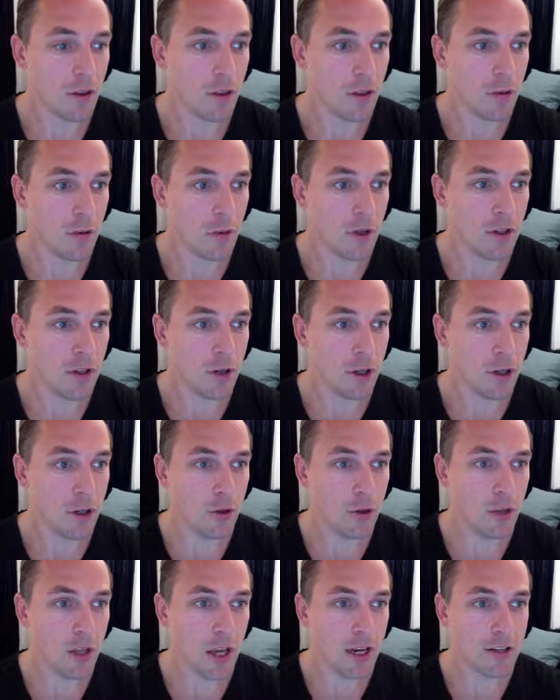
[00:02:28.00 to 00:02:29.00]
the way that you
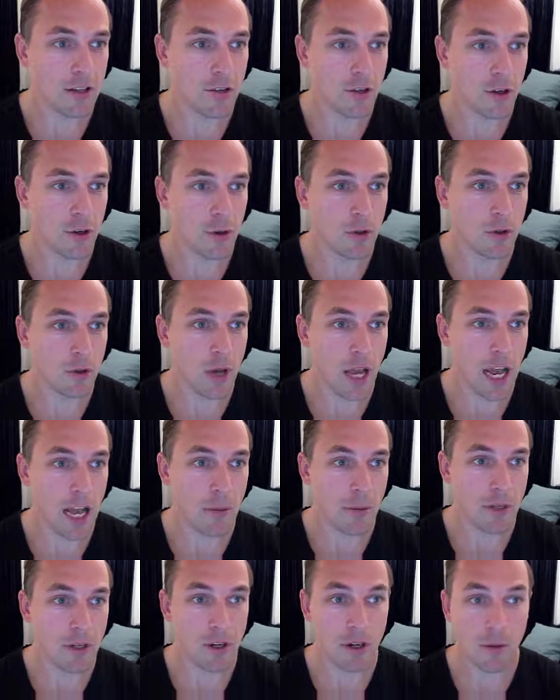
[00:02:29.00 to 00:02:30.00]
do that is you go into
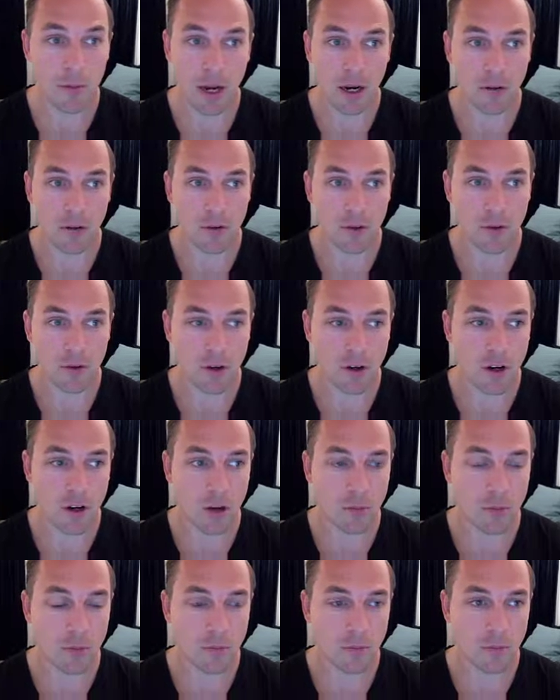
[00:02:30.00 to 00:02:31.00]

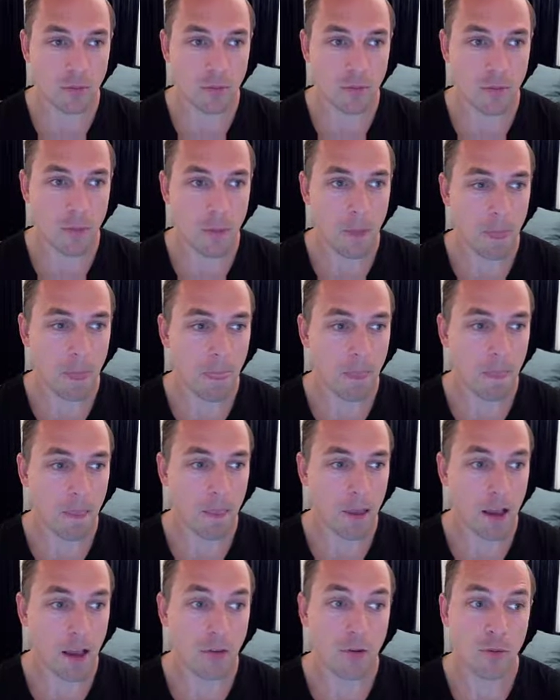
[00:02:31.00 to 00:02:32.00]
admin.microsoft.com.
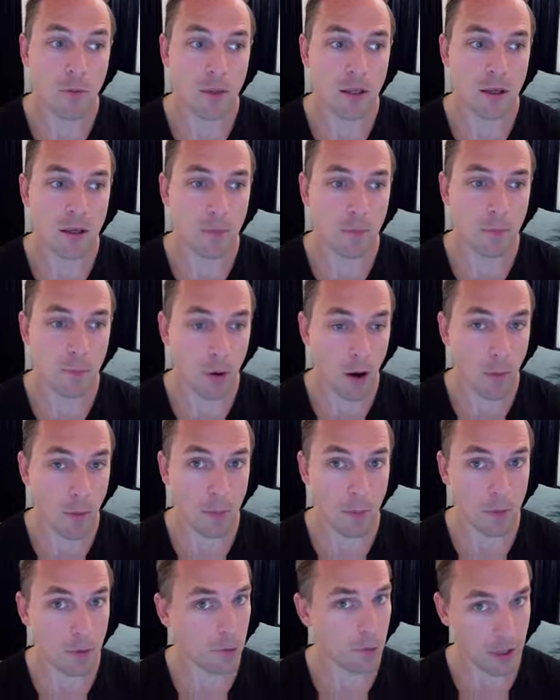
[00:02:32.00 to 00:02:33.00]
You have to be
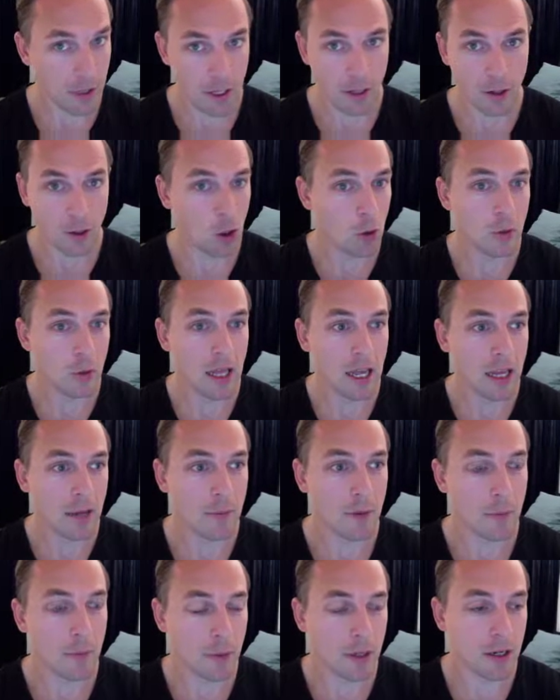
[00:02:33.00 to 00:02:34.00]
probably a global
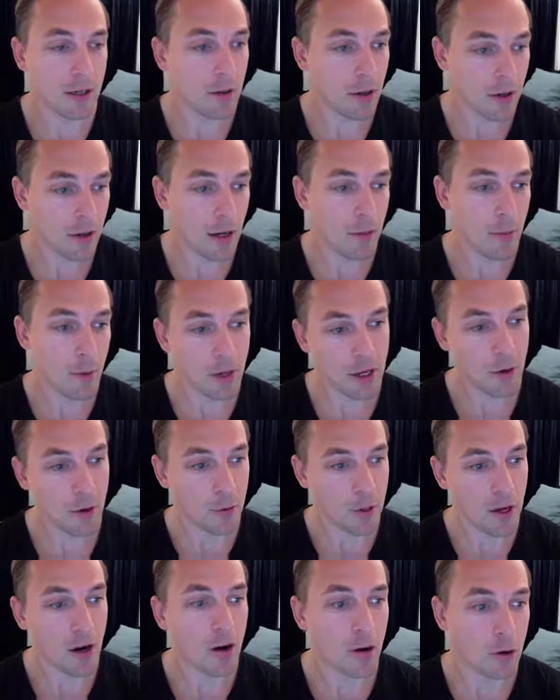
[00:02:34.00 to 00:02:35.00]
admin, but in our demo here
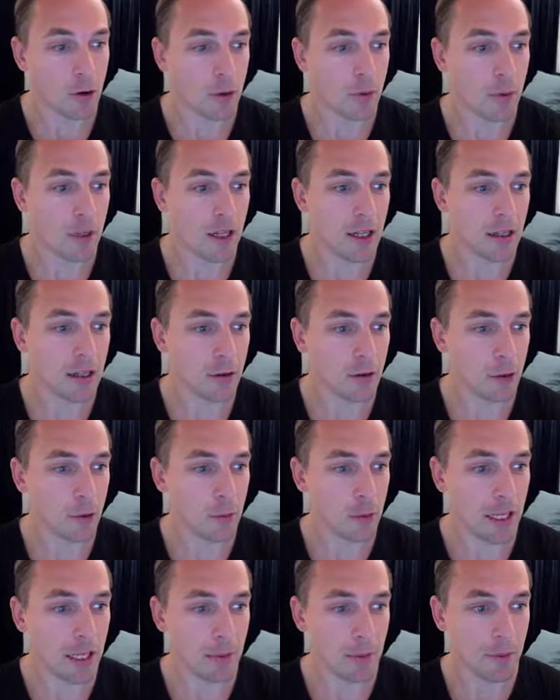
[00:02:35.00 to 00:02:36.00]
we are a
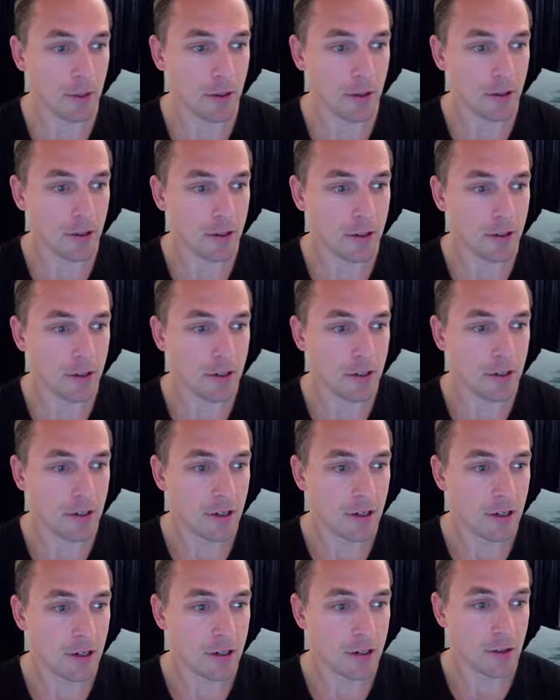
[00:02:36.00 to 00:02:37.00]
global admin.
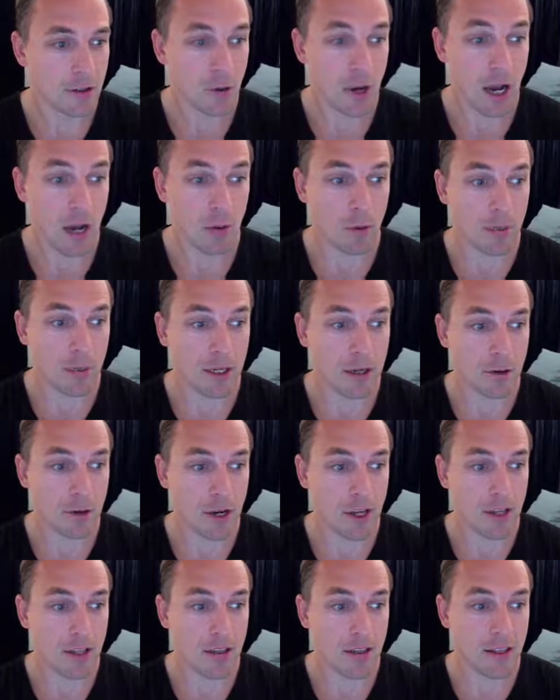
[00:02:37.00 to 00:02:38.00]
So I will be
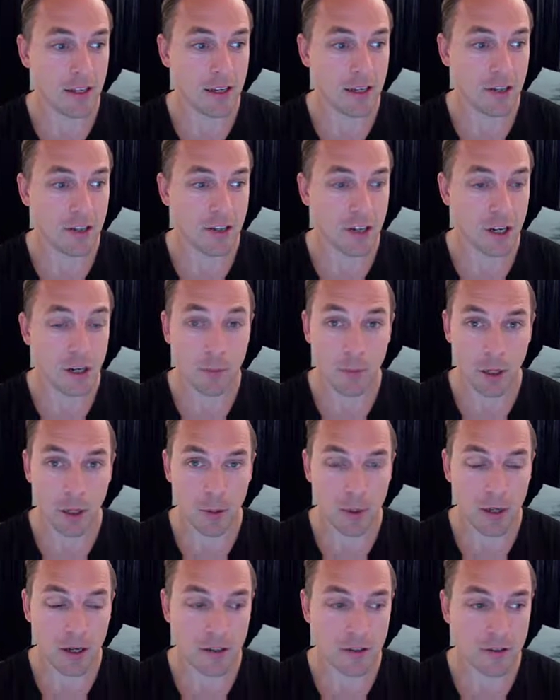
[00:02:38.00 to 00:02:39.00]
creating the shared
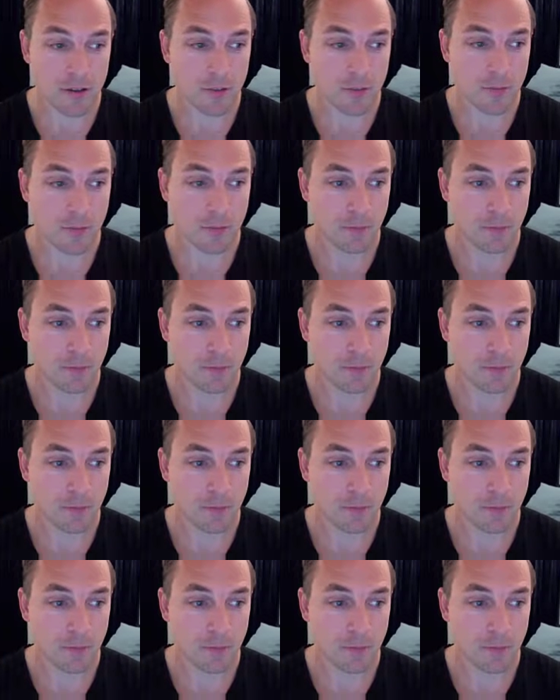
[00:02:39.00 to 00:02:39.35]
mailbox,